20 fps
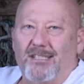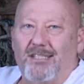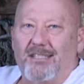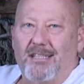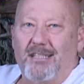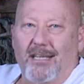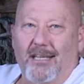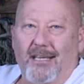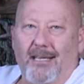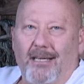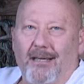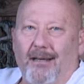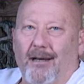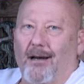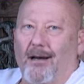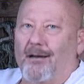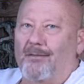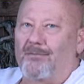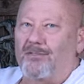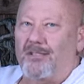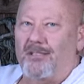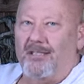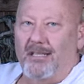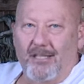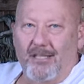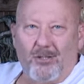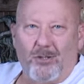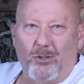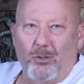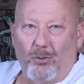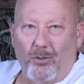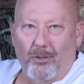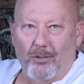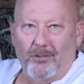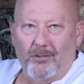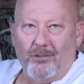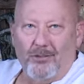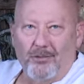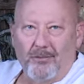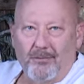sea of sea
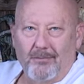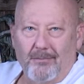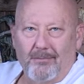scooters,